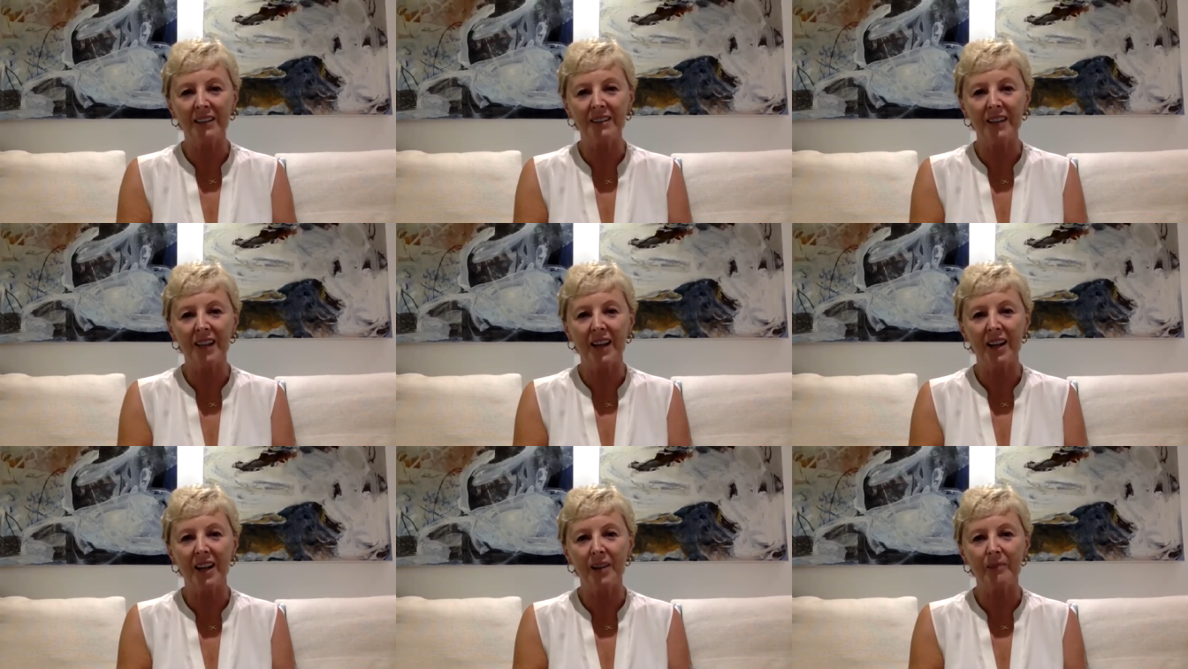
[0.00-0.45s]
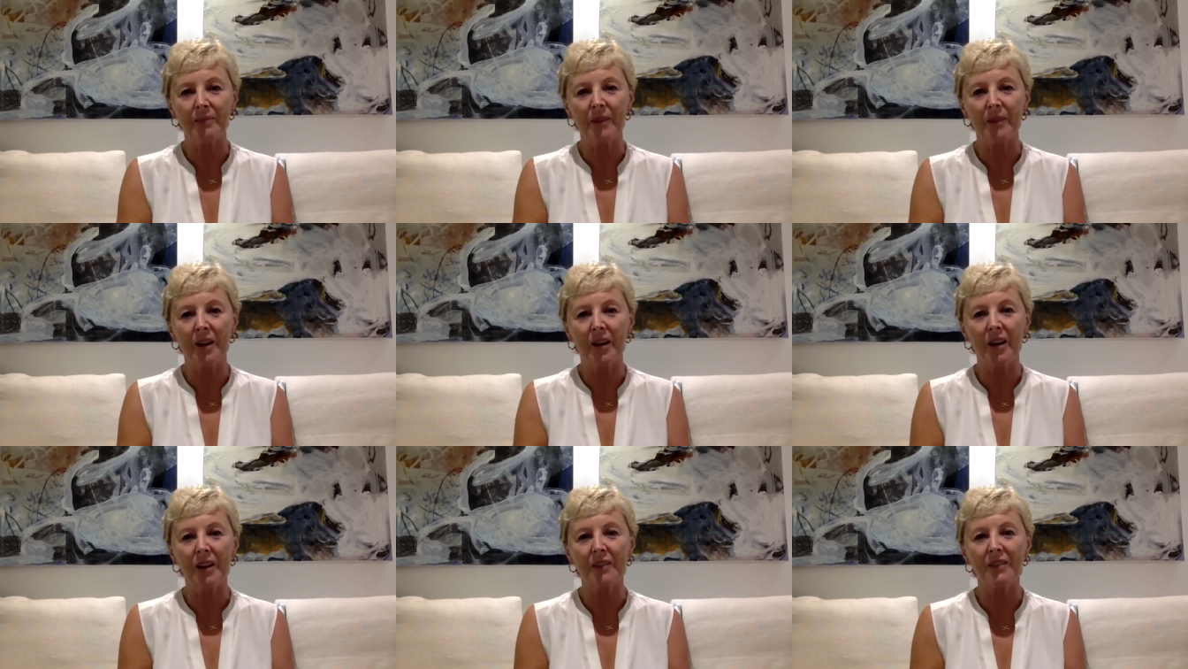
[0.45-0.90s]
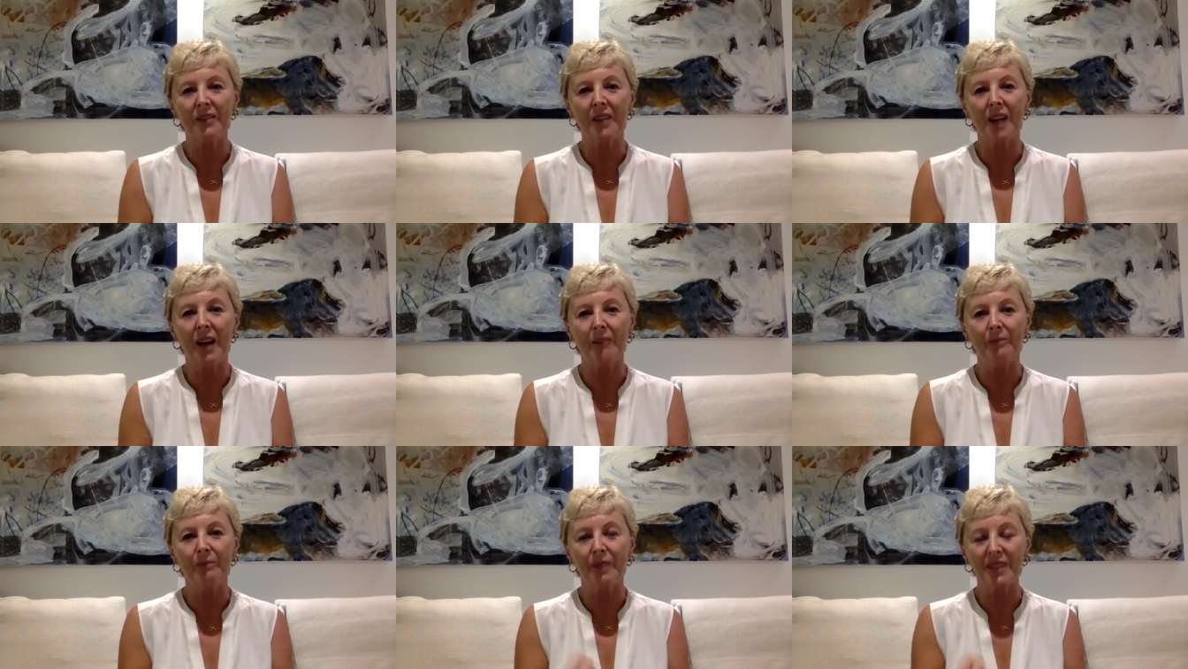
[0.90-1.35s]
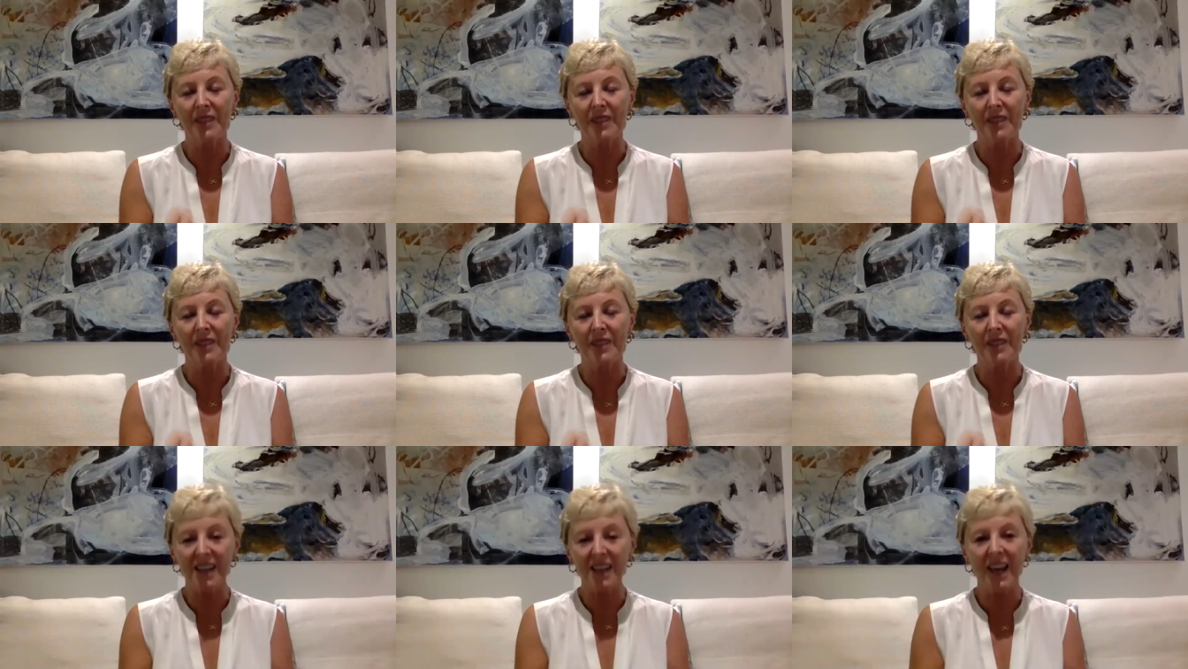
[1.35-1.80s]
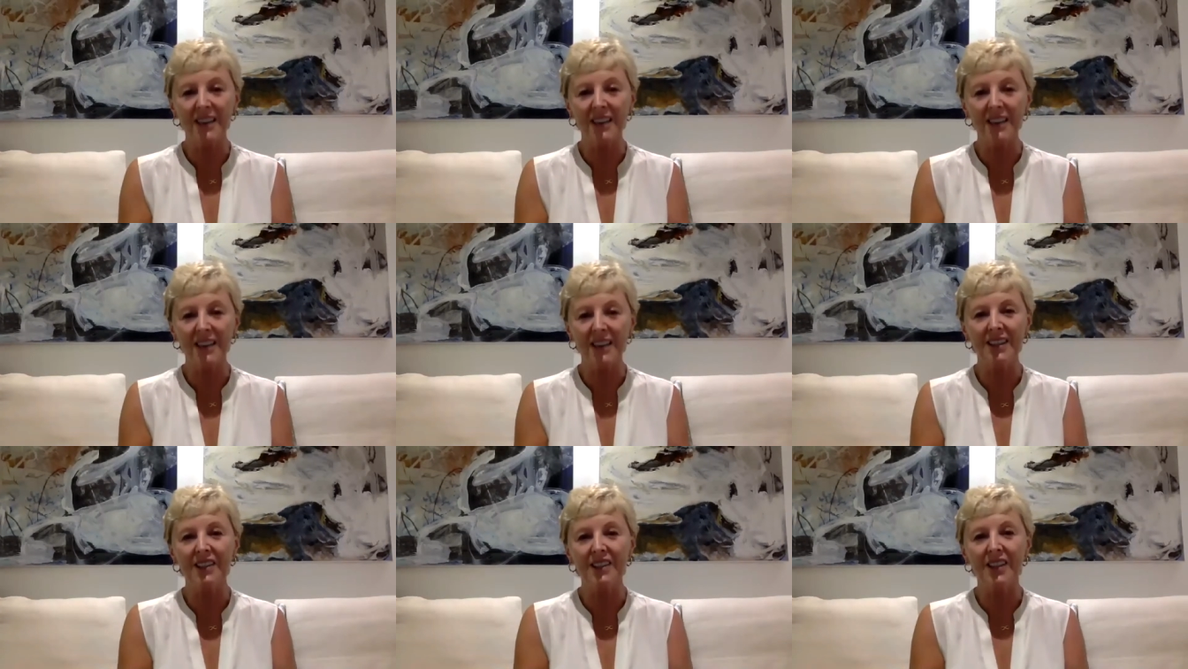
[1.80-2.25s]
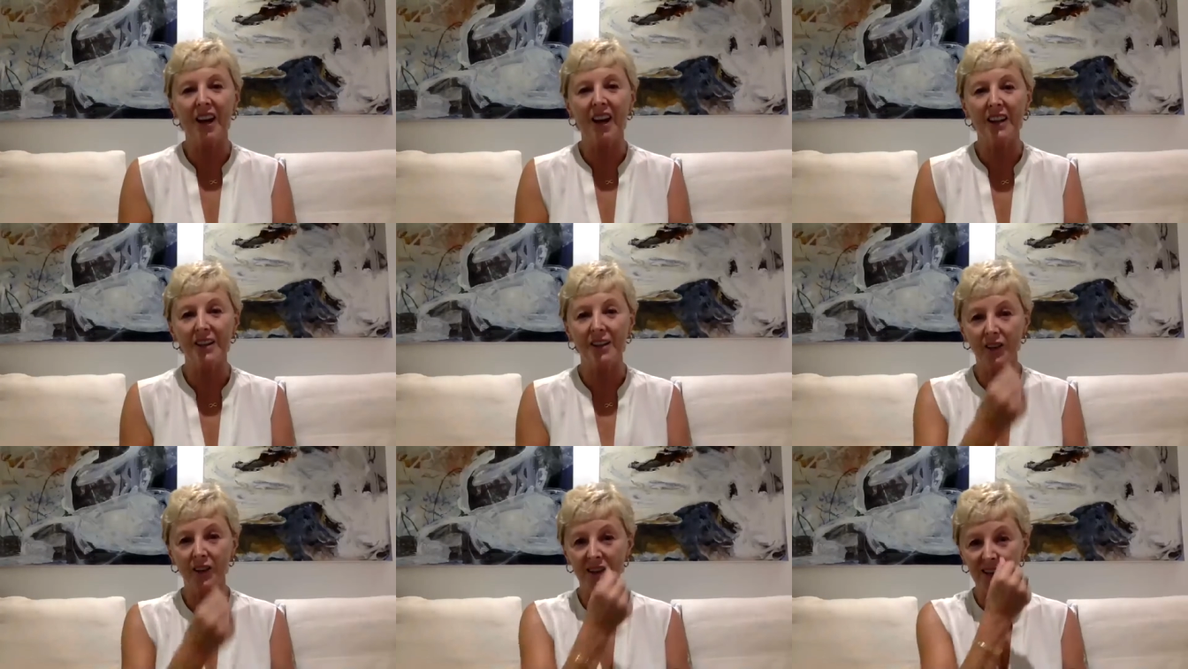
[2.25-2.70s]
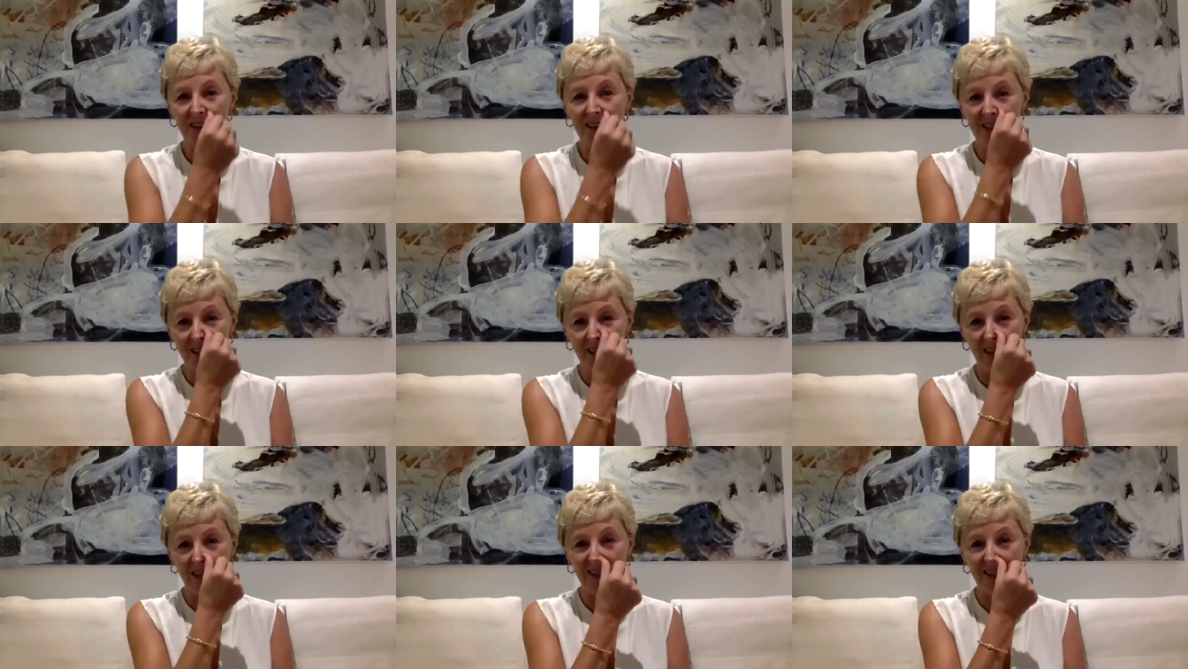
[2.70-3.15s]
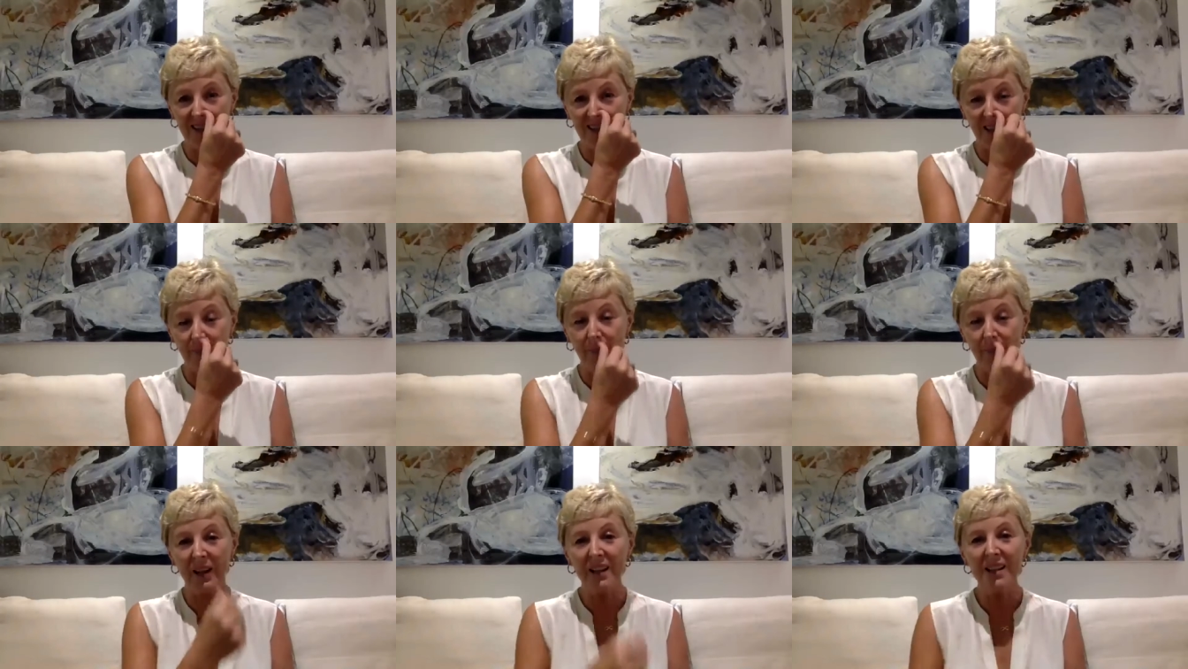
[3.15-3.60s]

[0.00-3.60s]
I had breast cancer diagnosed last December,